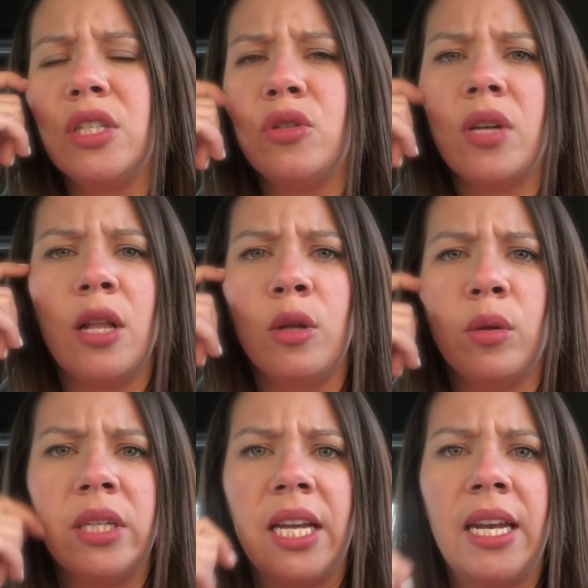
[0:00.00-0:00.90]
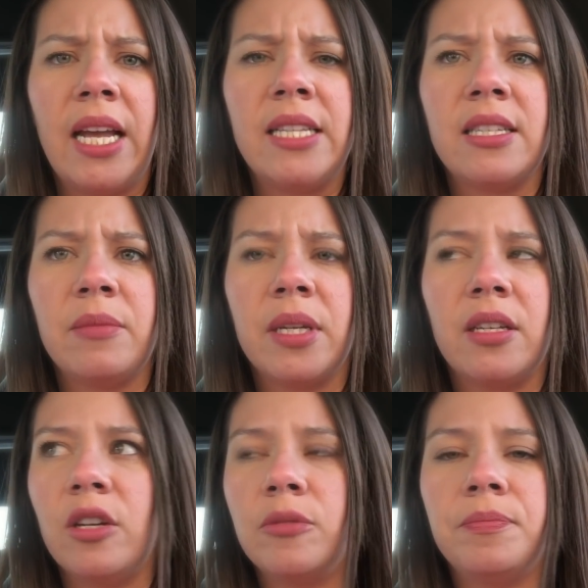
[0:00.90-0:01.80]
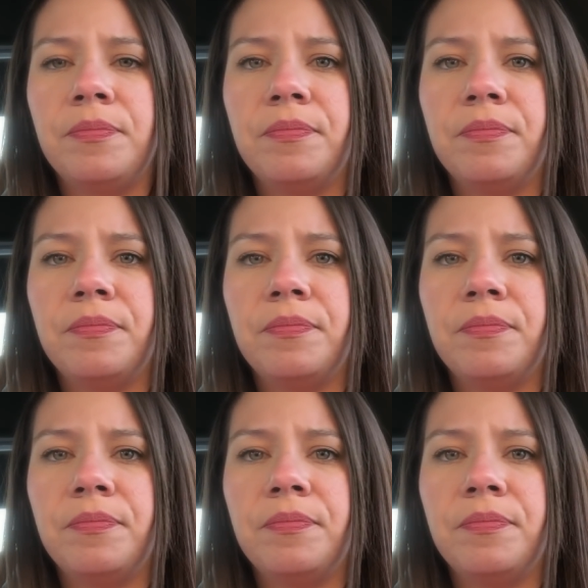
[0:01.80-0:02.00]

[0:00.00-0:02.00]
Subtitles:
Do you get lonely at nights?" And I'm like, no.